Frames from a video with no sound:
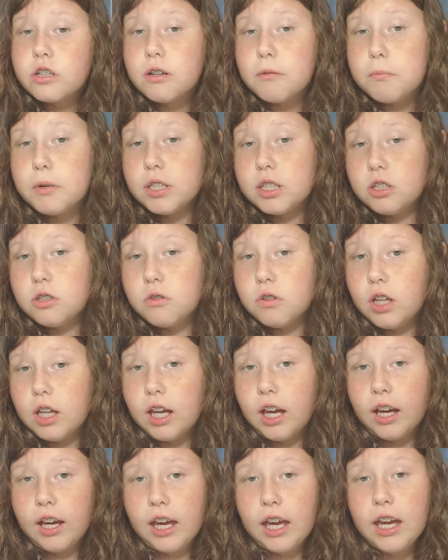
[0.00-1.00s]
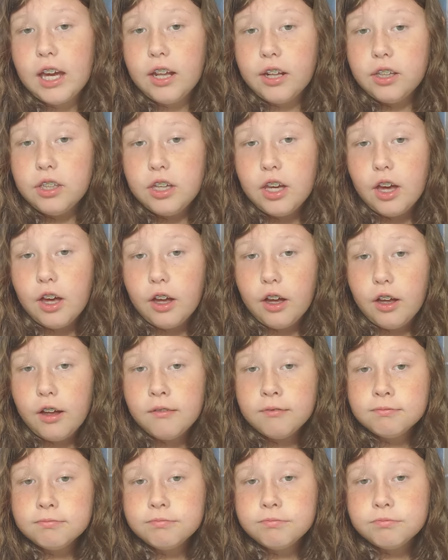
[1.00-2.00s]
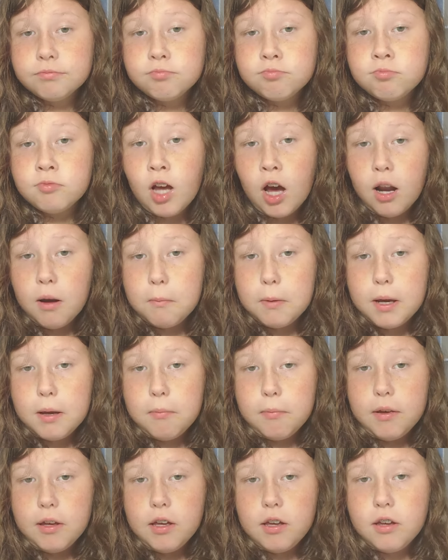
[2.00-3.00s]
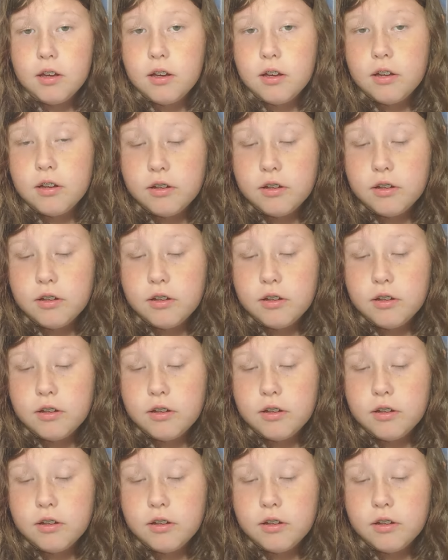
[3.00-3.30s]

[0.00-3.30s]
But to like a kid, yeah, not a baby.